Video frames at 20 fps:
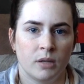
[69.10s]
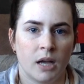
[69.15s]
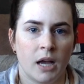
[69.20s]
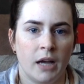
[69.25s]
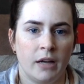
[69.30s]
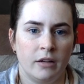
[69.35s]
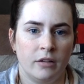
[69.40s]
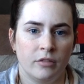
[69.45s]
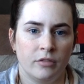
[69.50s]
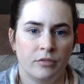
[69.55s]

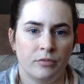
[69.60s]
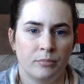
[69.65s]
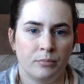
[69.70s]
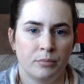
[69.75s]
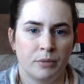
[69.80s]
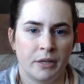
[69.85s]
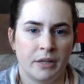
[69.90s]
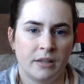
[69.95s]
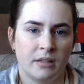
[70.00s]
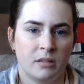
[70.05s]
kind of
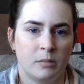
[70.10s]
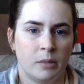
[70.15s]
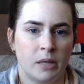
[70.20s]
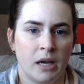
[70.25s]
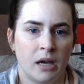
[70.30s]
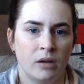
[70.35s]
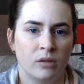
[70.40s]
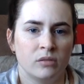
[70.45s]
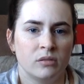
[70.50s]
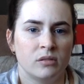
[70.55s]
breaks me
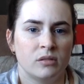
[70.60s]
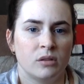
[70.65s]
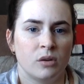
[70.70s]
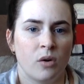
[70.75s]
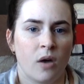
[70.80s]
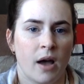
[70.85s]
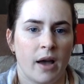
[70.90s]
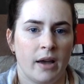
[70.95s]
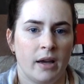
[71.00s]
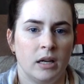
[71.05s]
out,
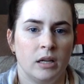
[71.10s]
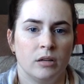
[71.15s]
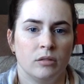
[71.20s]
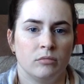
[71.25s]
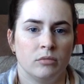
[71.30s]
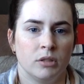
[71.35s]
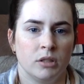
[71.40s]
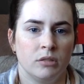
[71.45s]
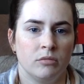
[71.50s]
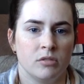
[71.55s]
so I
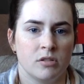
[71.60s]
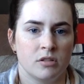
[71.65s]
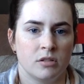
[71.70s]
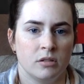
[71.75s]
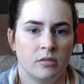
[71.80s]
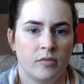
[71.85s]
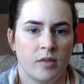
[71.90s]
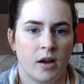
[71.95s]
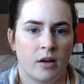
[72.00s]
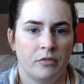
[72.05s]
really
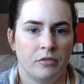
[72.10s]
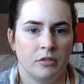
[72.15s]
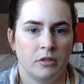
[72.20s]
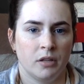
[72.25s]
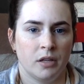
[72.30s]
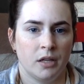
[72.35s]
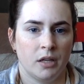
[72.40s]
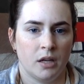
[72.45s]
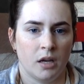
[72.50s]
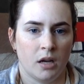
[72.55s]
reserve that for
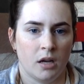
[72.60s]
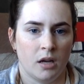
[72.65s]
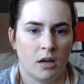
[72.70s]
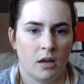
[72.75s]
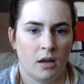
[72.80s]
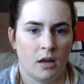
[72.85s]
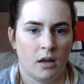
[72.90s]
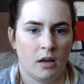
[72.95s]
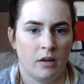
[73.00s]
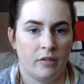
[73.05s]
like
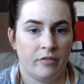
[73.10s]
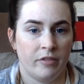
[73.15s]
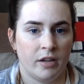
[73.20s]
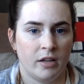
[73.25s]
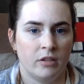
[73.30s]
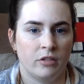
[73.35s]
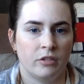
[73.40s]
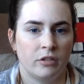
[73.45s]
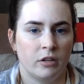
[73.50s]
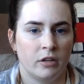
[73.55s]
an
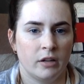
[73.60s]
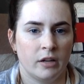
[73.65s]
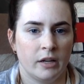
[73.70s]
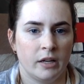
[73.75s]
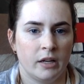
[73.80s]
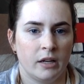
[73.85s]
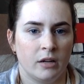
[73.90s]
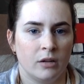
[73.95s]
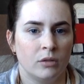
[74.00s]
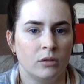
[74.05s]
event or a night
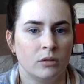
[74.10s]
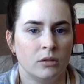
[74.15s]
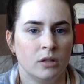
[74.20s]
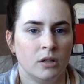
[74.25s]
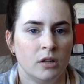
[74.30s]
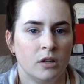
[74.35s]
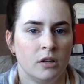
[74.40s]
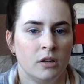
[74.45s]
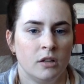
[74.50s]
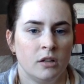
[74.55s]
out.
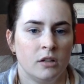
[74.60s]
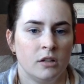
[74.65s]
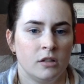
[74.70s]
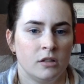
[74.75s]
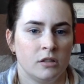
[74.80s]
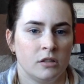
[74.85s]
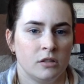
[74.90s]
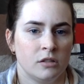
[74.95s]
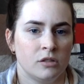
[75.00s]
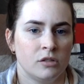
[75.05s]

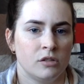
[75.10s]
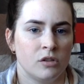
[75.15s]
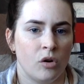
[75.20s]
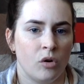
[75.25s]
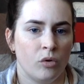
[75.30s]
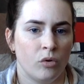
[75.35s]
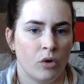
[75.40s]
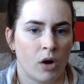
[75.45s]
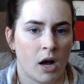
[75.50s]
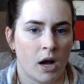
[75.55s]

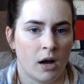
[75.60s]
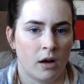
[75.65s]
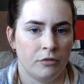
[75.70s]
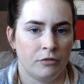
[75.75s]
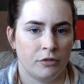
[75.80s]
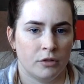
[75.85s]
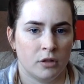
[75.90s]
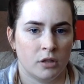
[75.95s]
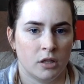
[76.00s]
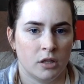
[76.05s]
So
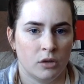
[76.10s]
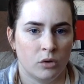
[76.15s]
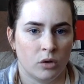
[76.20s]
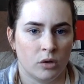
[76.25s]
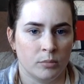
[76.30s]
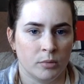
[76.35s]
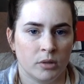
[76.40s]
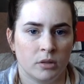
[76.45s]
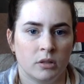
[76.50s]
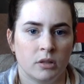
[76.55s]
for a
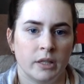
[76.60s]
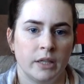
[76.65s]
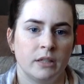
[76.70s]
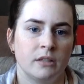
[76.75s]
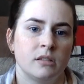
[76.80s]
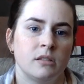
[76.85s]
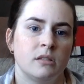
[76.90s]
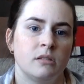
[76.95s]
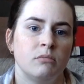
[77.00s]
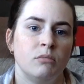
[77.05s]
normal like
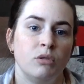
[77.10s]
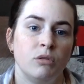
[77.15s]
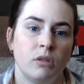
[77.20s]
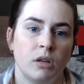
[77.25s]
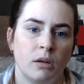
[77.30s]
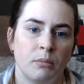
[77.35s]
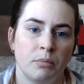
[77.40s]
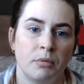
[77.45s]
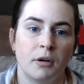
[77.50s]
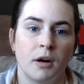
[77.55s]

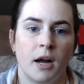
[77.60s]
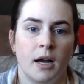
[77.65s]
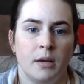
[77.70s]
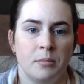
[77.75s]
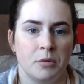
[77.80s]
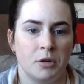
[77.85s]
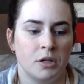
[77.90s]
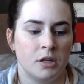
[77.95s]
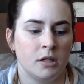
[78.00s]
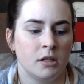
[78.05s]
smoothing
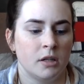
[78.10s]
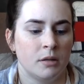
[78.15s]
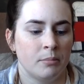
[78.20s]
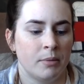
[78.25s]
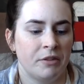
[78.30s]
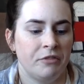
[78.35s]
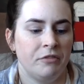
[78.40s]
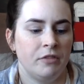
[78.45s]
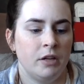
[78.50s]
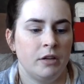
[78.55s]
primer,
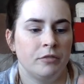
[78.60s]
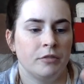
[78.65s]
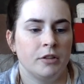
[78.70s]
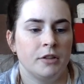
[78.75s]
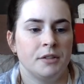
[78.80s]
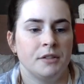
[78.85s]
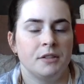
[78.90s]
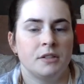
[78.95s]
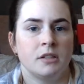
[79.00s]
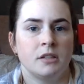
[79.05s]
my
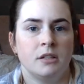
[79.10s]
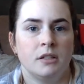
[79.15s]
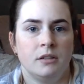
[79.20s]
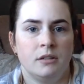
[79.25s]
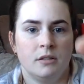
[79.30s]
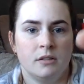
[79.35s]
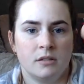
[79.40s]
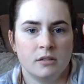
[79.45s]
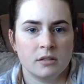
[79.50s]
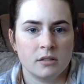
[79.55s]
favorite
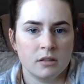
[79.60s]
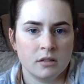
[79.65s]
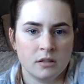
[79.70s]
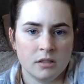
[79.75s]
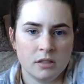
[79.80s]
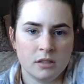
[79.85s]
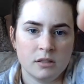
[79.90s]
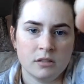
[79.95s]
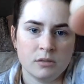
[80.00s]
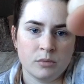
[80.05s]
is
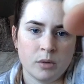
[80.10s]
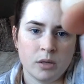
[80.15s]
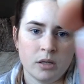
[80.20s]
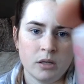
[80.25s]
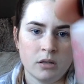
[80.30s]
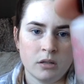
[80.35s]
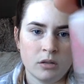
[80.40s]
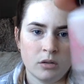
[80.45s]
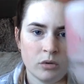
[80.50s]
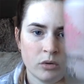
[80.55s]
this
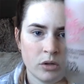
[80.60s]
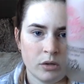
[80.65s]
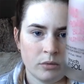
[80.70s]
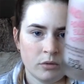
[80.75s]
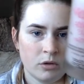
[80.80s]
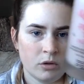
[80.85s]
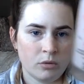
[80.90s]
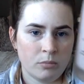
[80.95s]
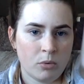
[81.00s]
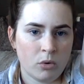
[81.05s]
one, No
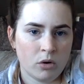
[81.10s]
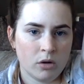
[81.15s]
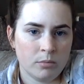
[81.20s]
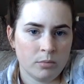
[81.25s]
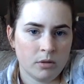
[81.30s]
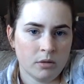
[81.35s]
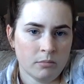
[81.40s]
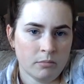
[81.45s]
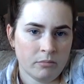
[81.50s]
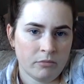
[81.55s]

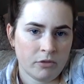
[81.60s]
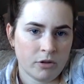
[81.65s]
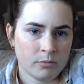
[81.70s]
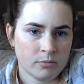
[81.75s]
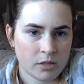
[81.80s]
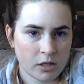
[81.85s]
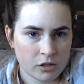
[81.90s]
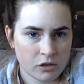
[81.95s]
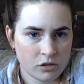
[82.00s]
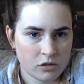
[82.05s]
Problem from
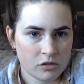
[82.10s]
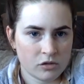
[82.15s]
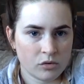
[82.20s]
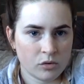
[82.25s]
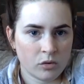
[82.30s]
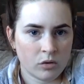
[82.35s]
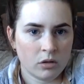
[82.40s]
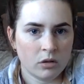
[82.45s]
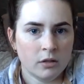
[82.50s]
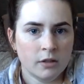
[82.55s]
Touch and
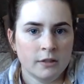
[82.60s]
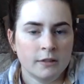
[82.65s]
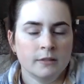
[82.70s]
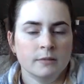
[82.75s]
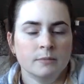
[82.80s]
Soul.